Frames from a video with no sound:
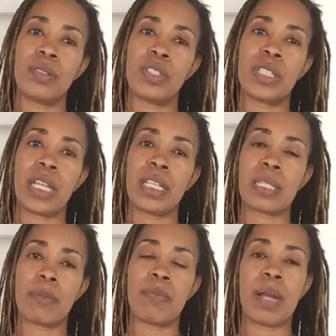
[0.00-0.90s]

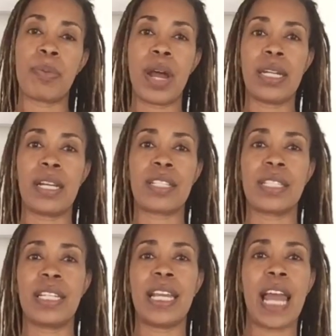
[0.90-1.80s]
some of my products
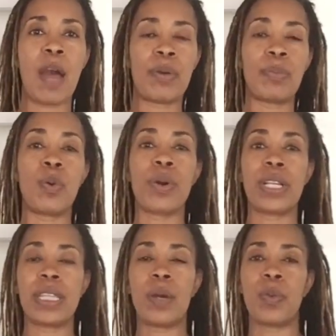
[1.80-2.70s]
and how
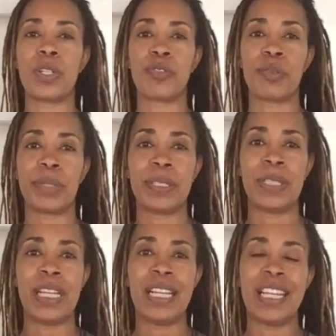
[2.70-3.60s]
important that was for me.
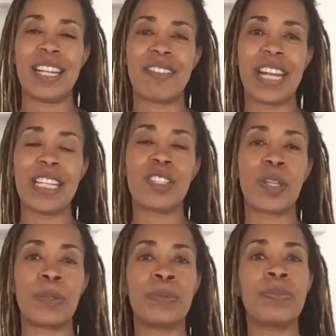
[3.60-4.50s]
All right,
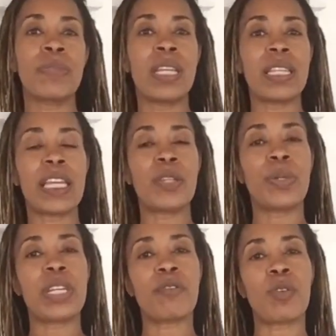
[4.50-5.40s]
so thank you
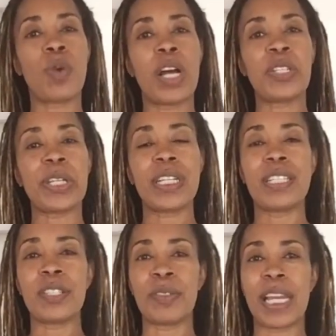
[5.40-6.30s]
again for watching, and
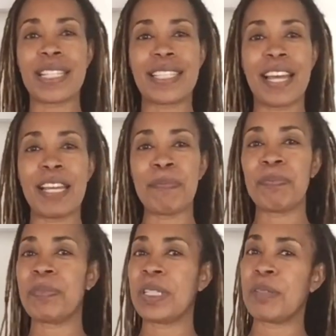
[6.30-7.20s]
until next time,
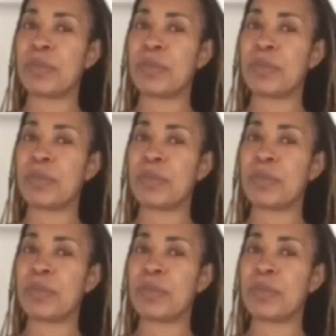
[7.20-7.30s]
live